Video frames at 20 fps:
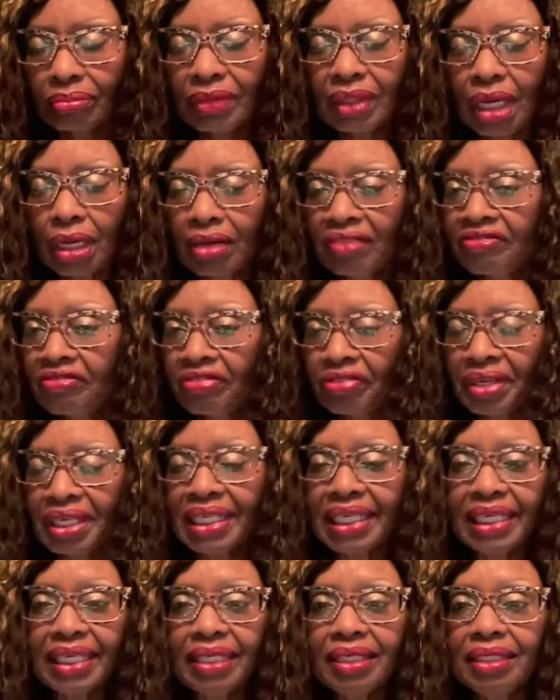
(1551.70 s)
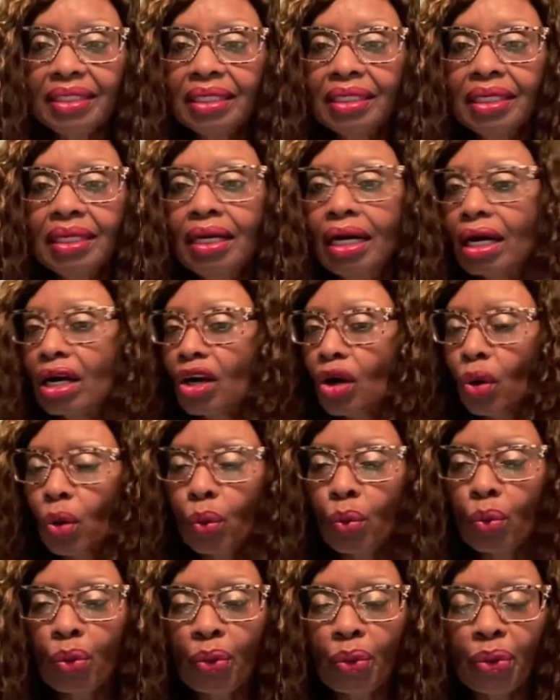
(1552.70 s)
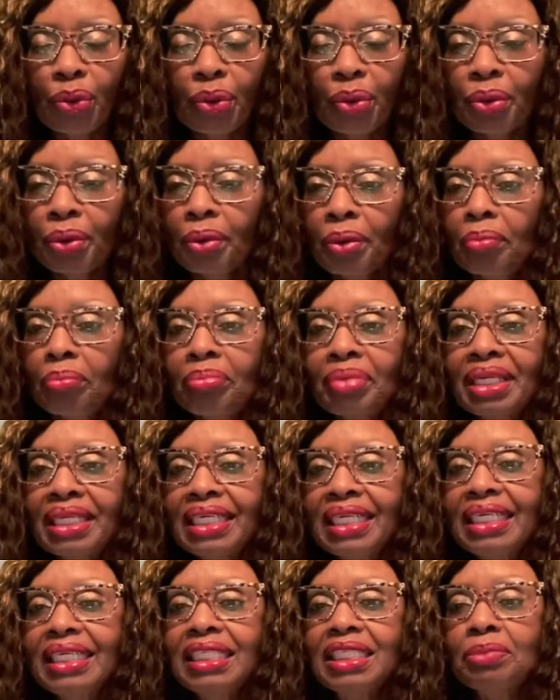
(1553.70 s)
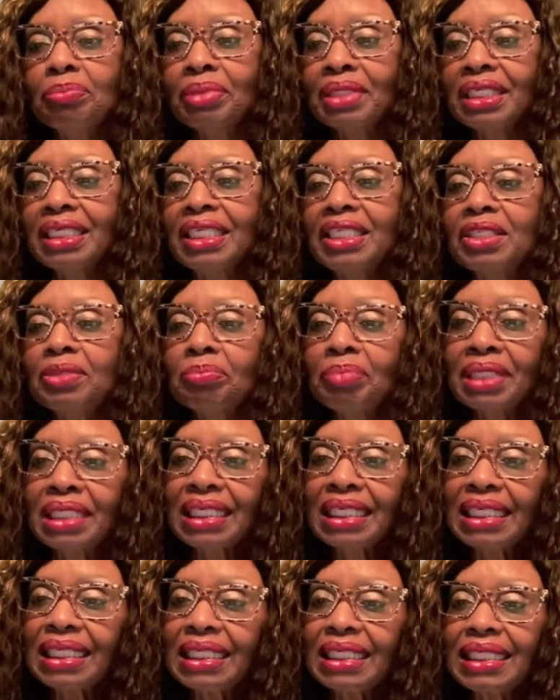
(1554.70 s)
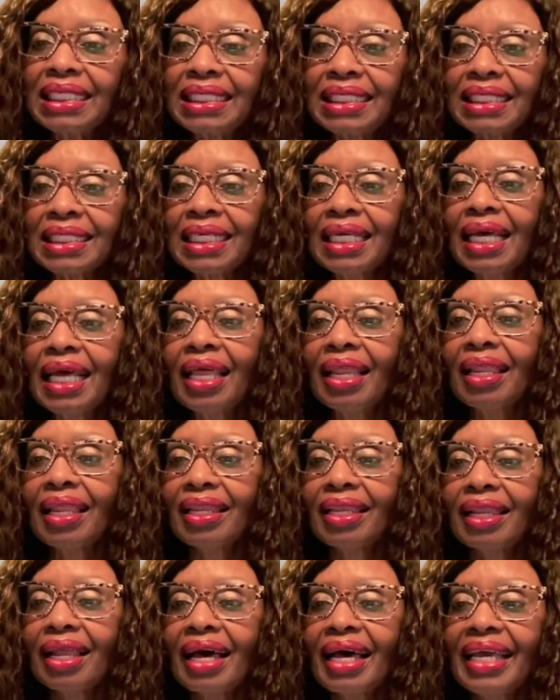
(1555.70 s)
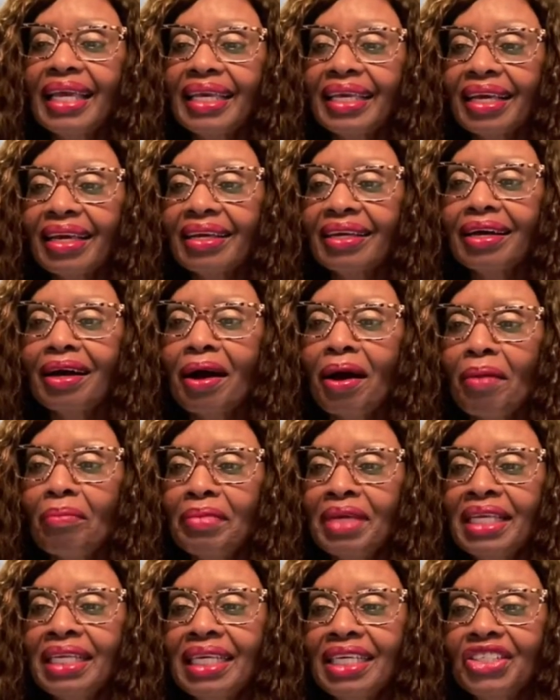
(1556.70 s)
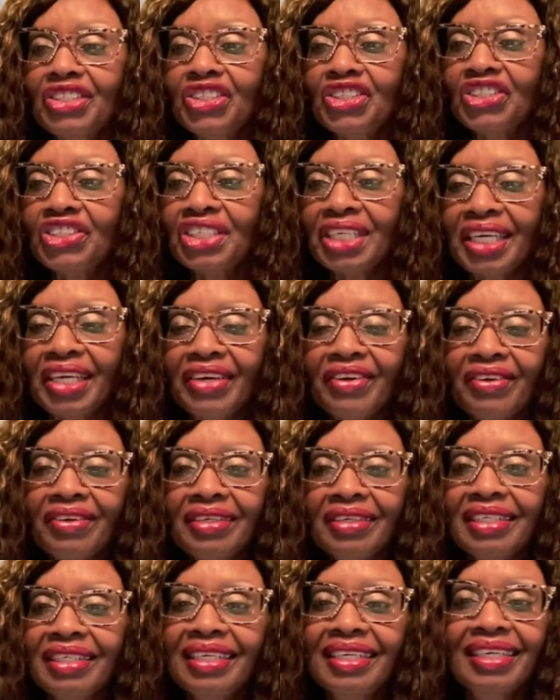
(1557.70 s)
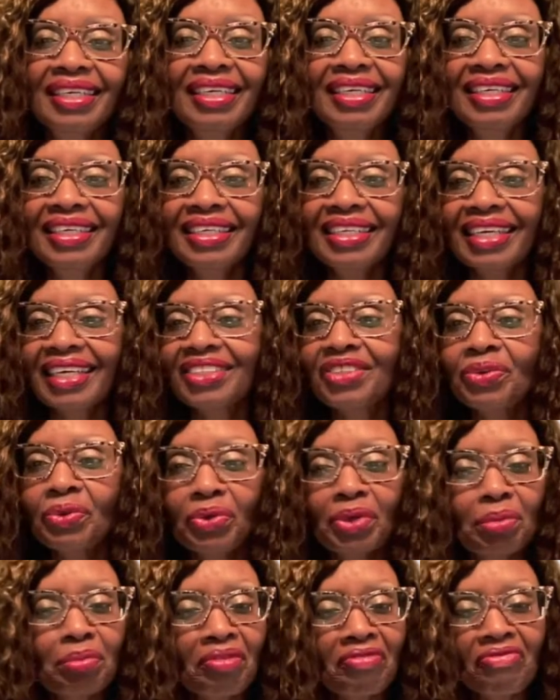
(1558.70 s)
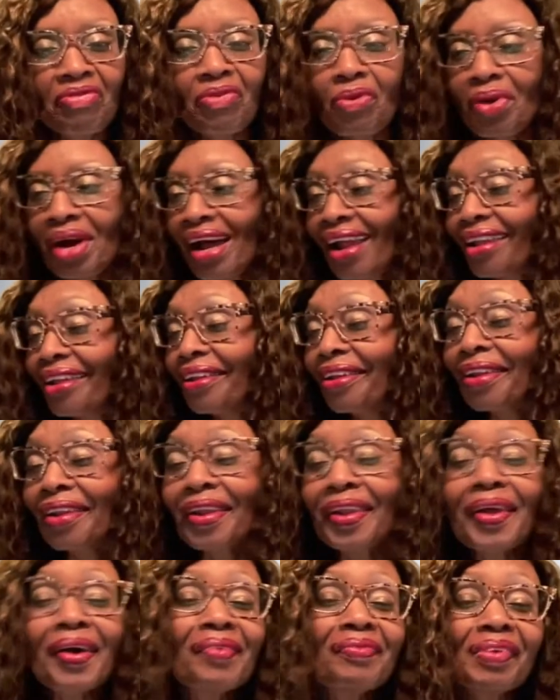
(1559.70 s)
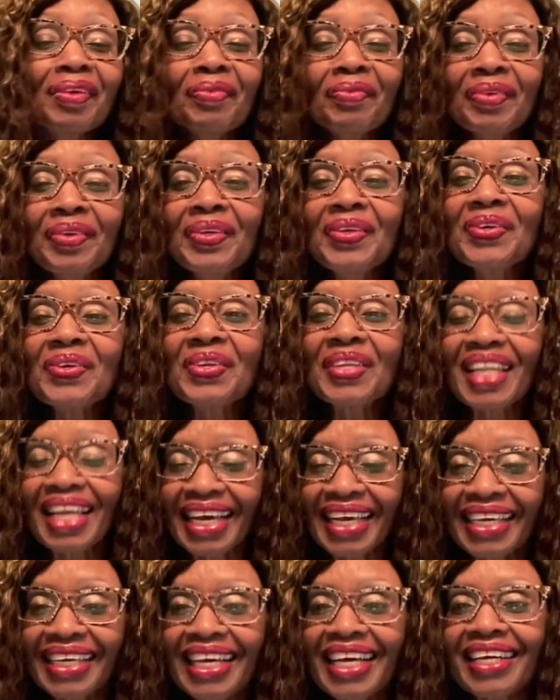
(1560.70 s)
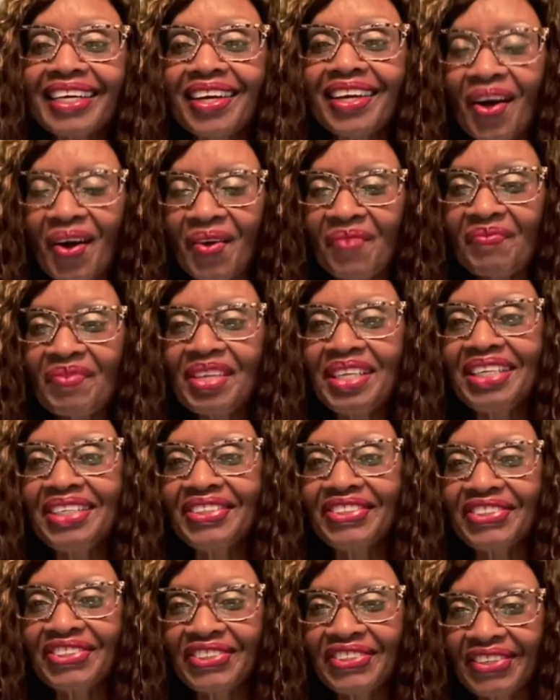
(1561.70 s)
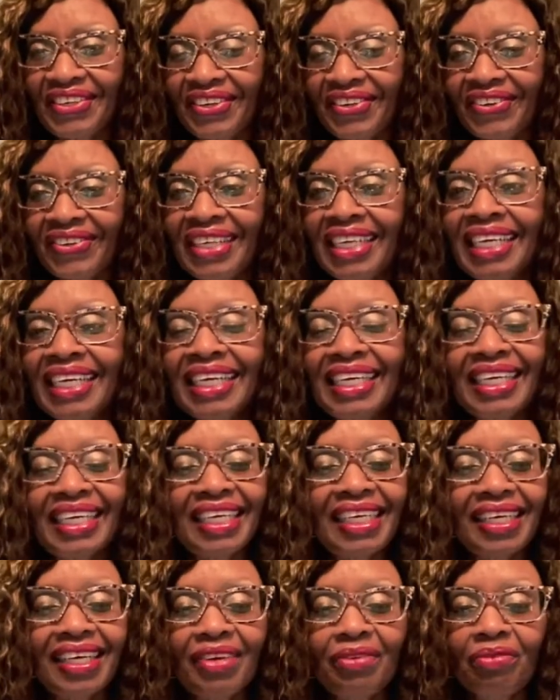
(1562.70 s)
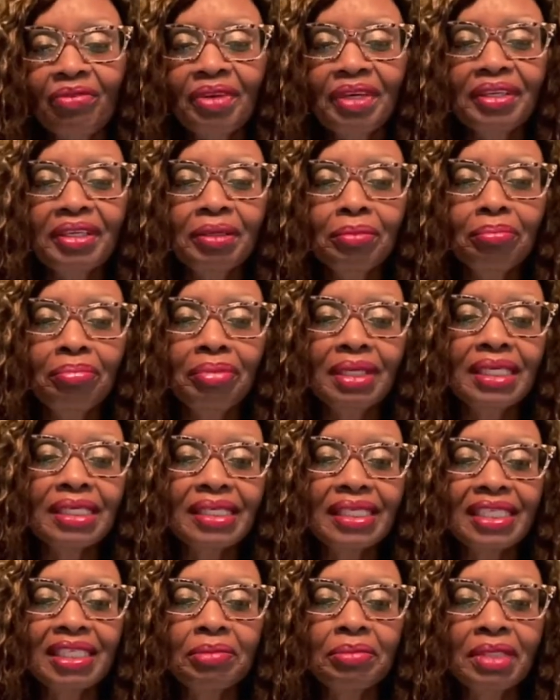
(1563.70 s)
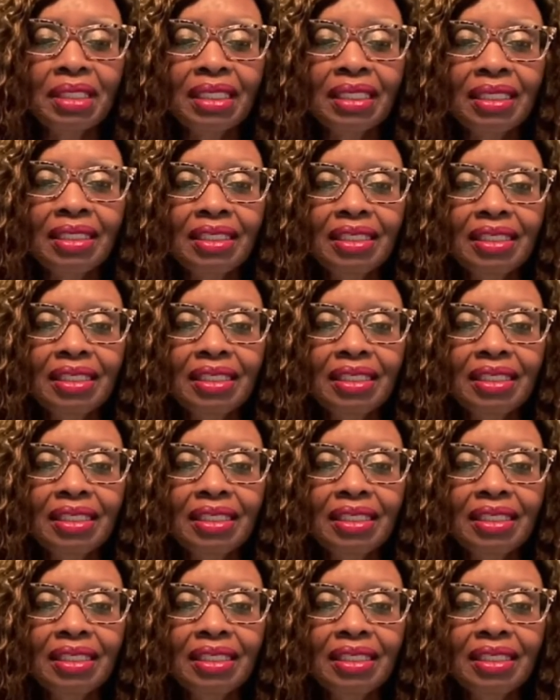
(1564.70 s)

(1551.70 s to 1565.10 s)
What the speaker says: a friend, a co-worker. Please, please, please like, comment, and share. Like I told you before, I love it when you like, comment, and share. It really blesses me